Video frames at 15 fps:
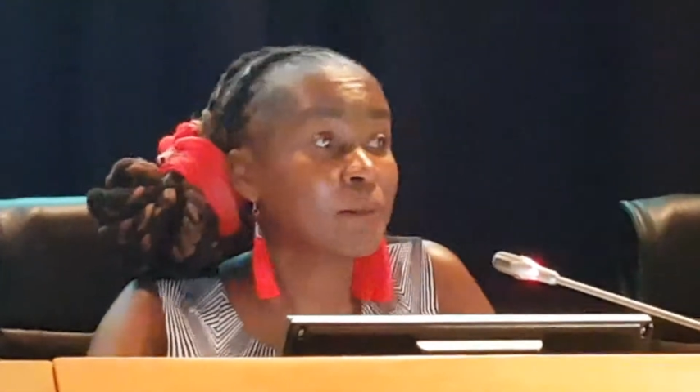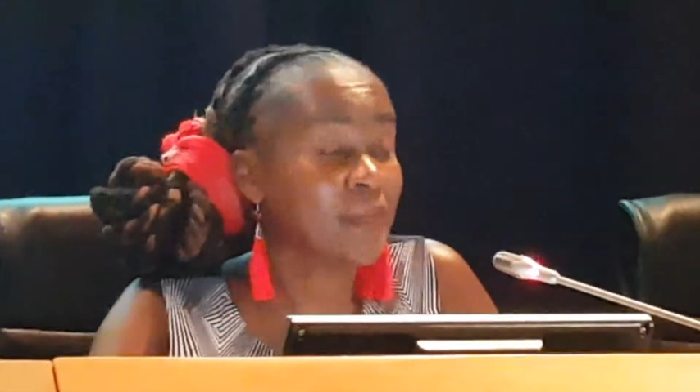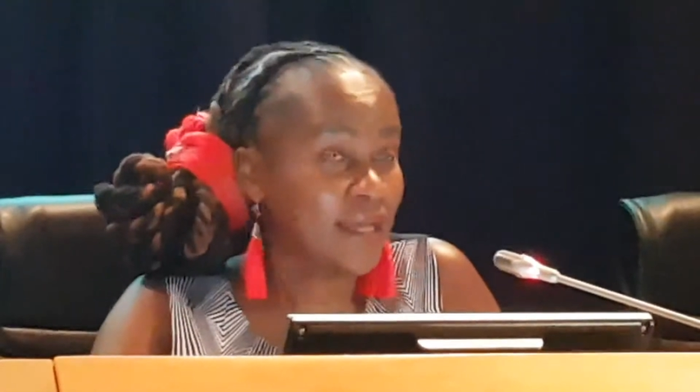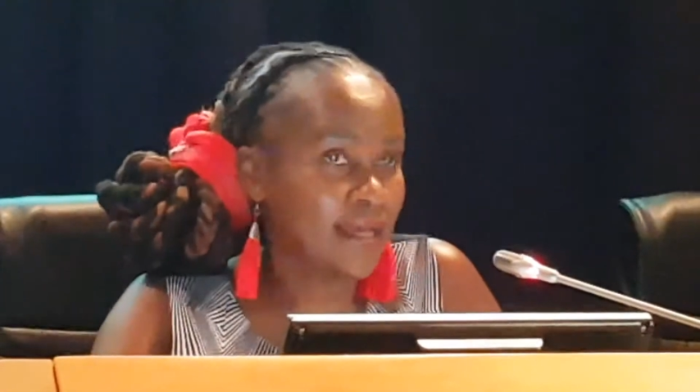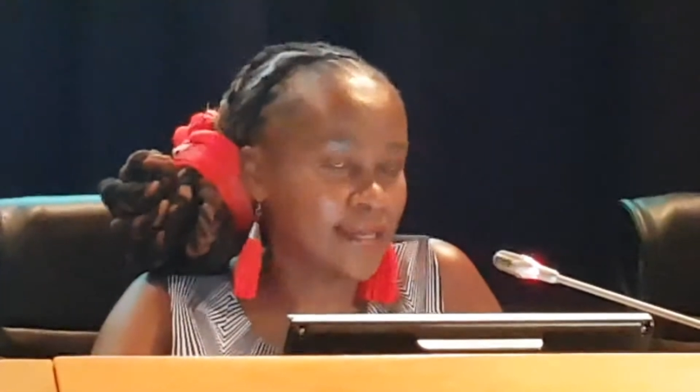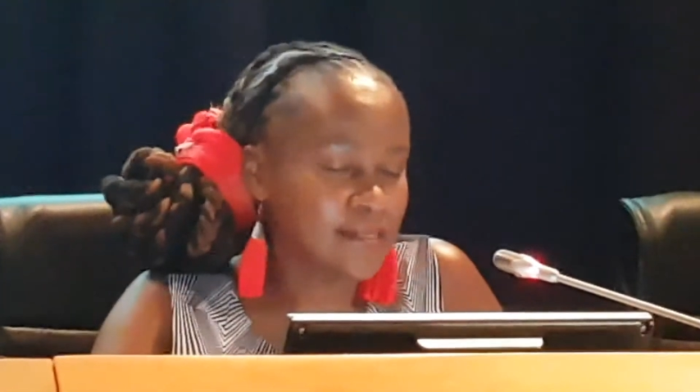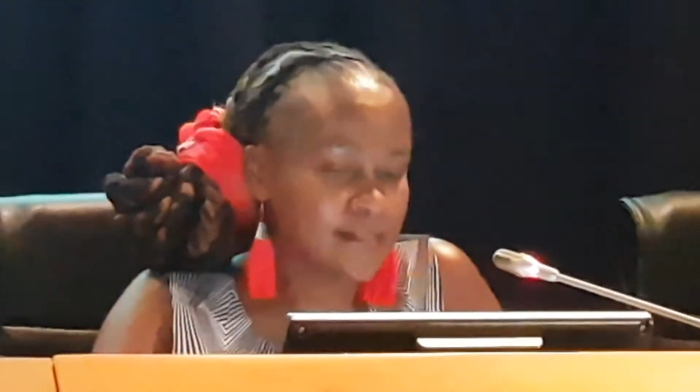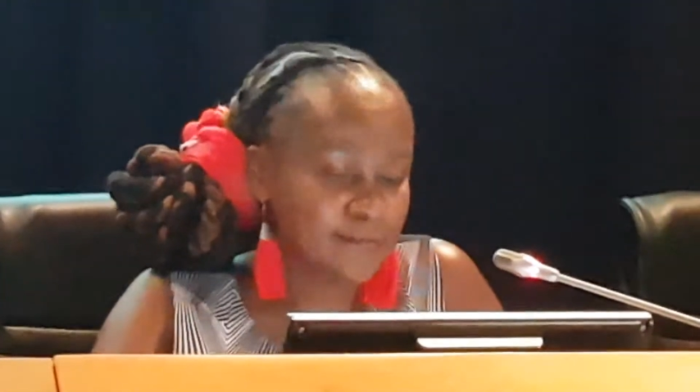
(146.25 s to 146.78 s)

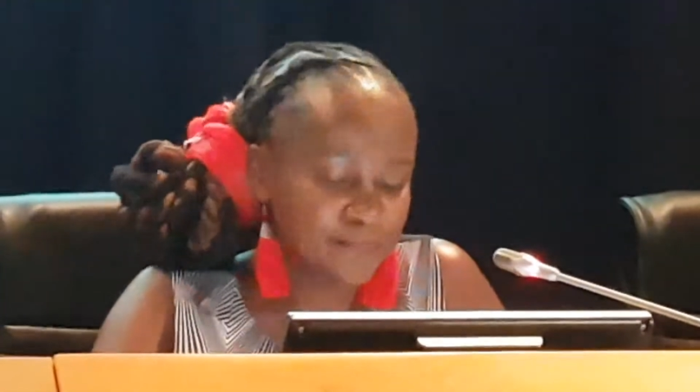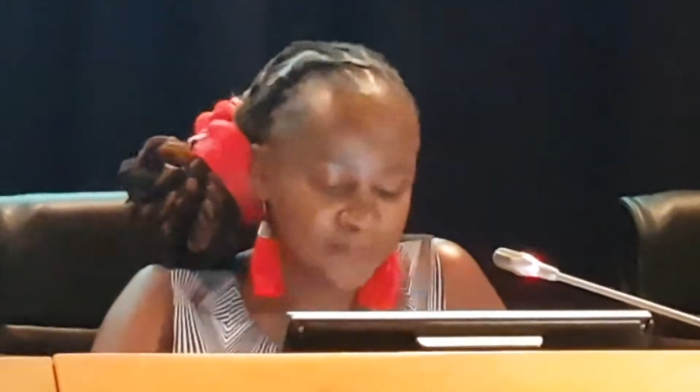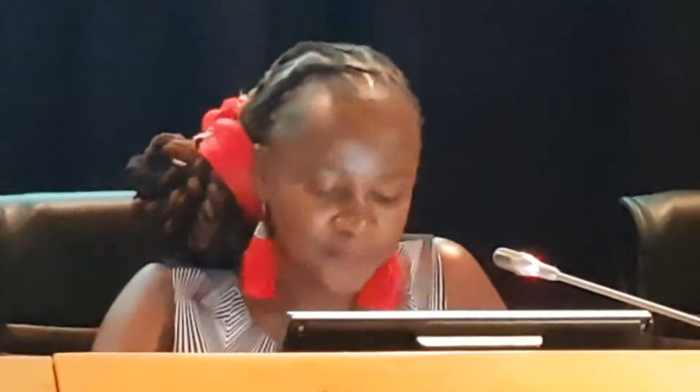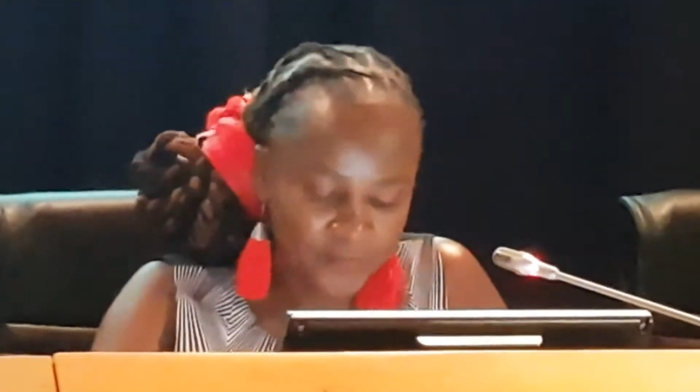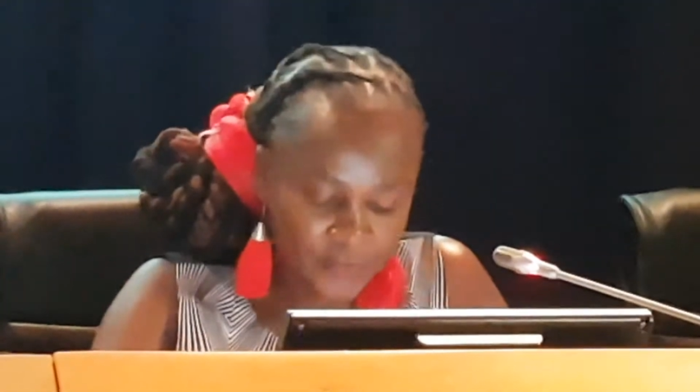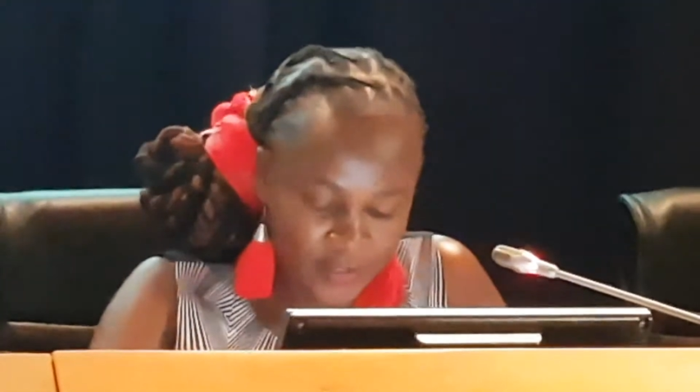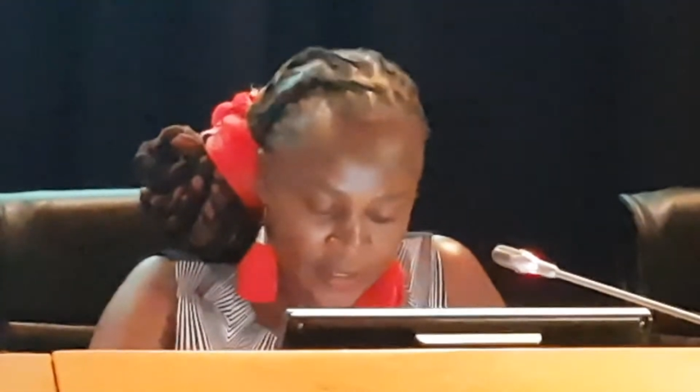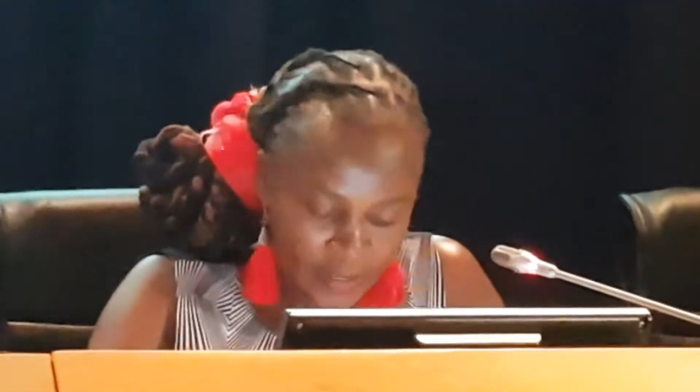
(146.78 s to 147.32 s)
behind.
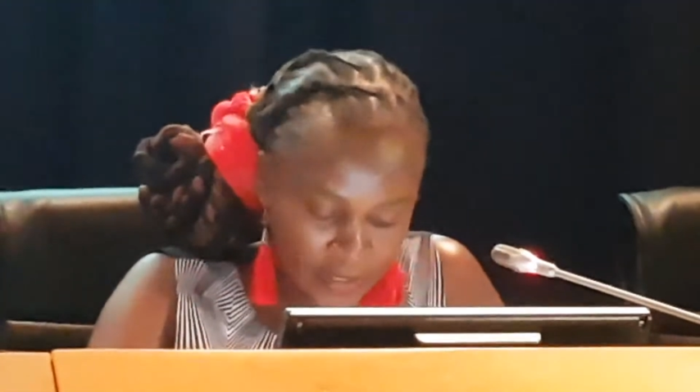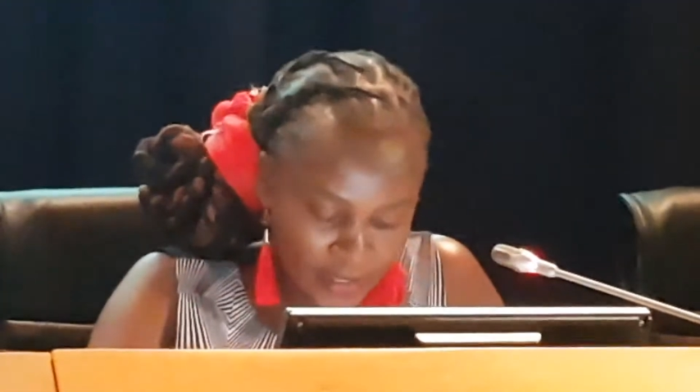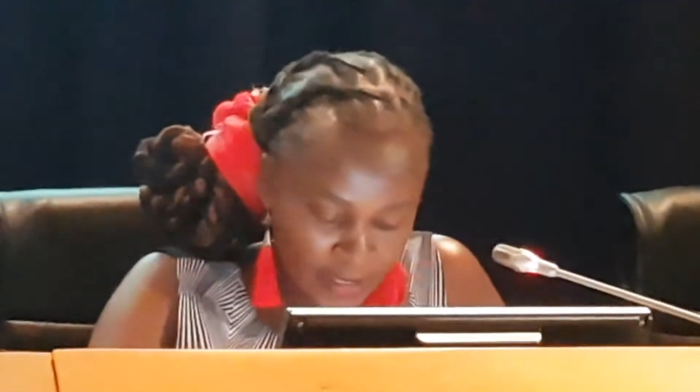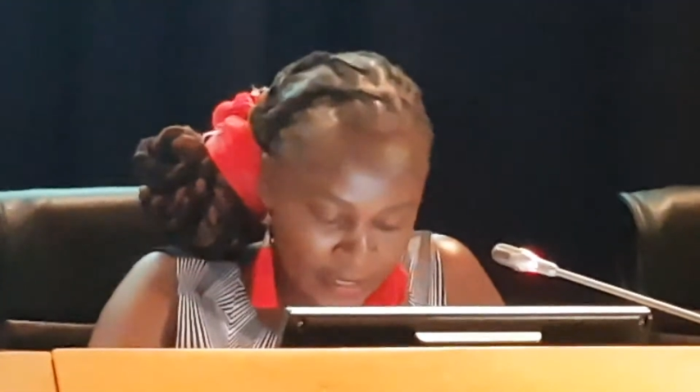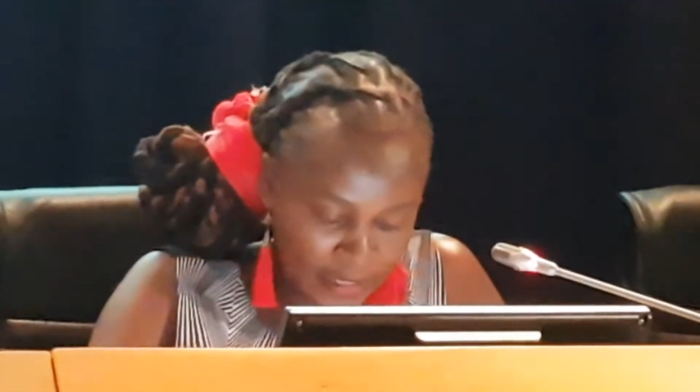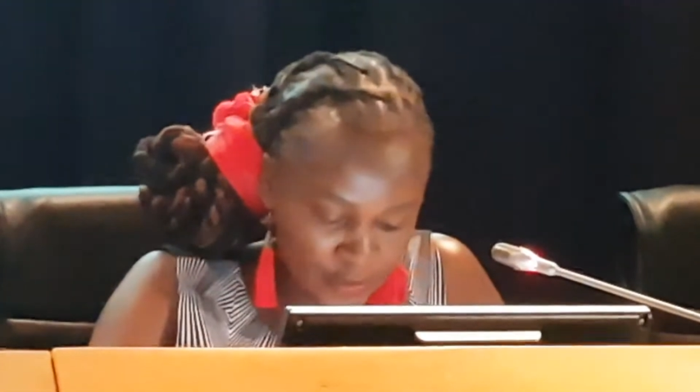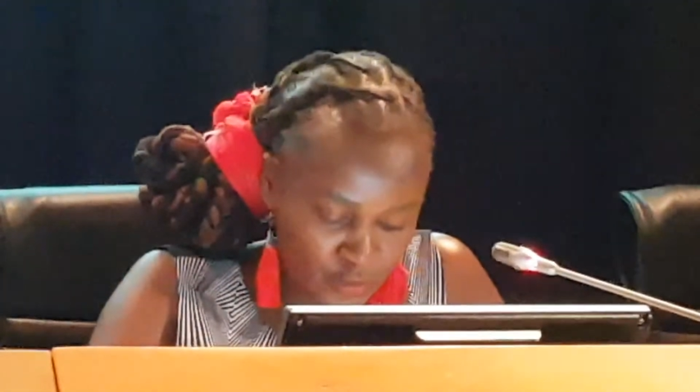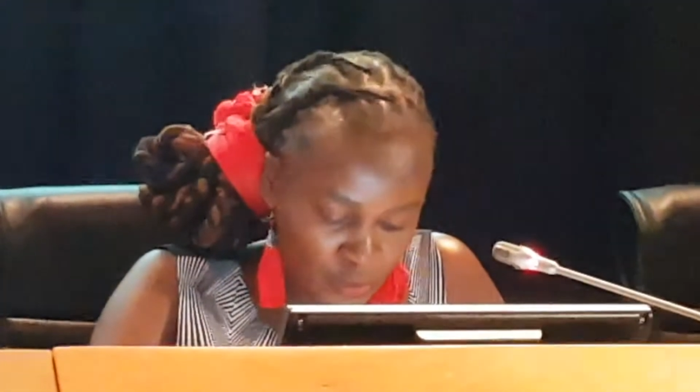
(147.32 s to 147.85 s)

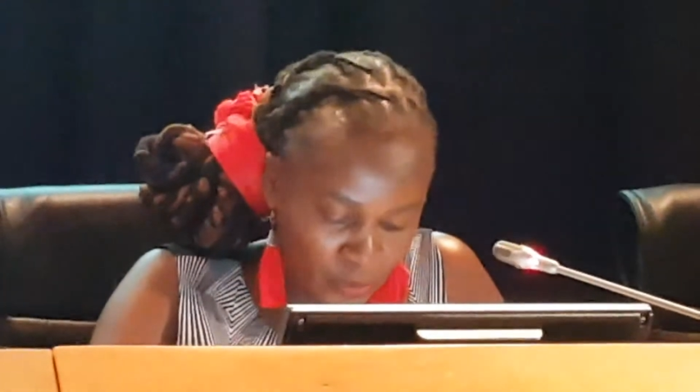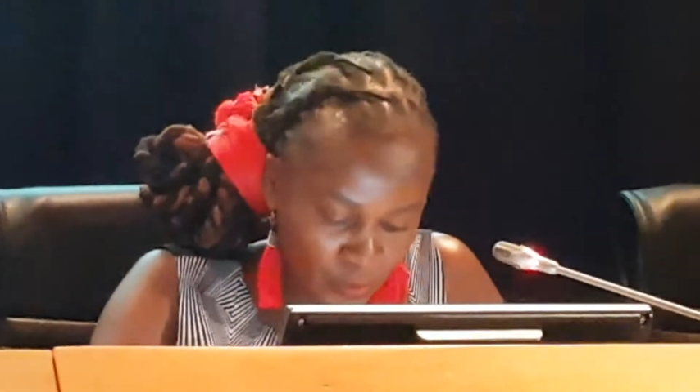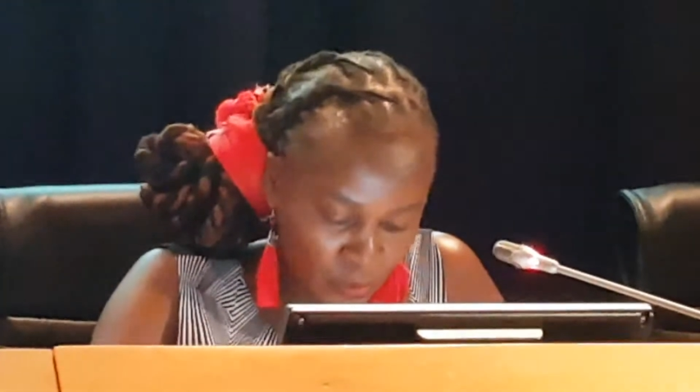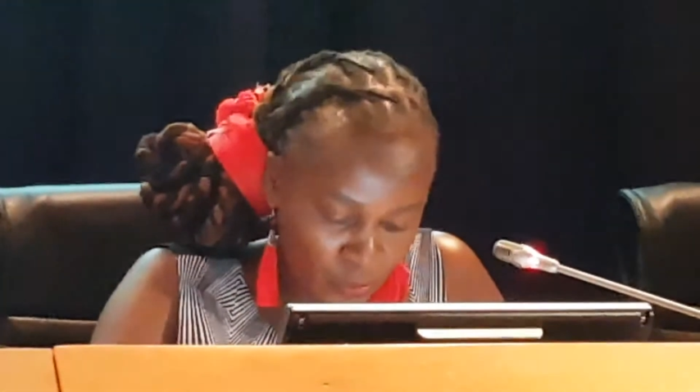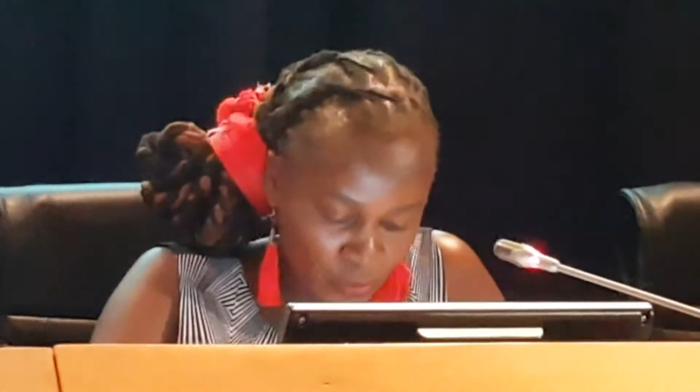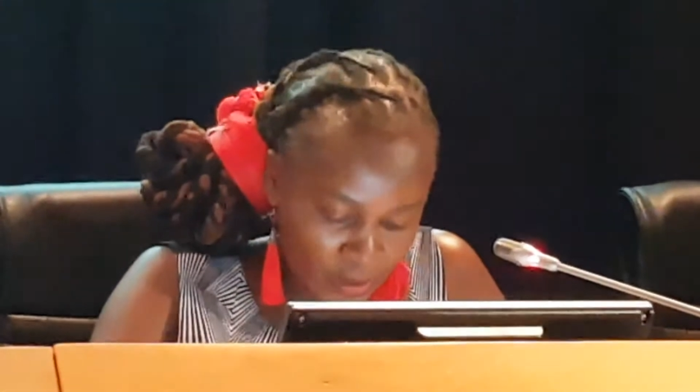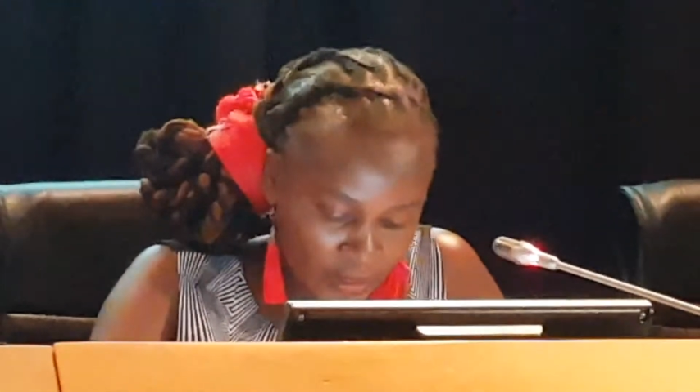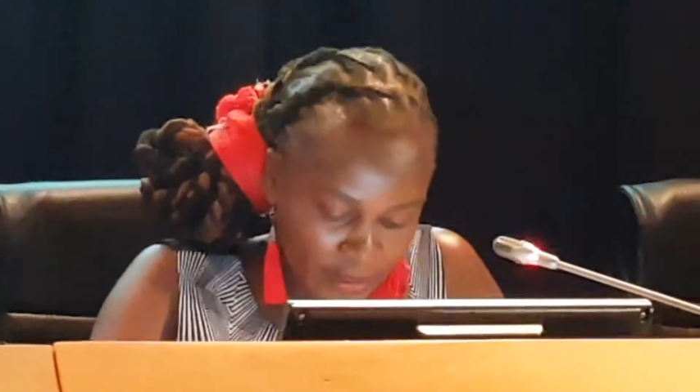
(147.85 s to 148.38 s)
And
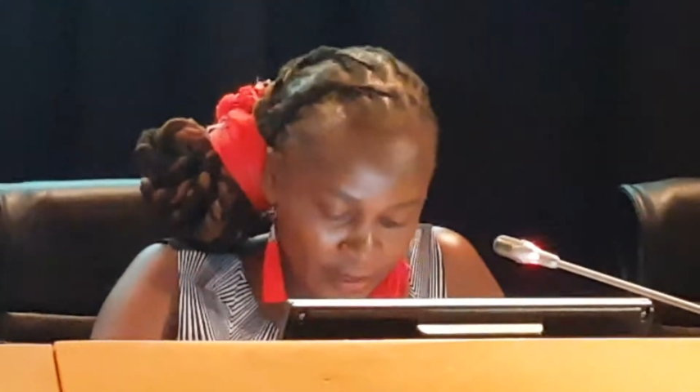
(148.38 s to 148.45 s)
so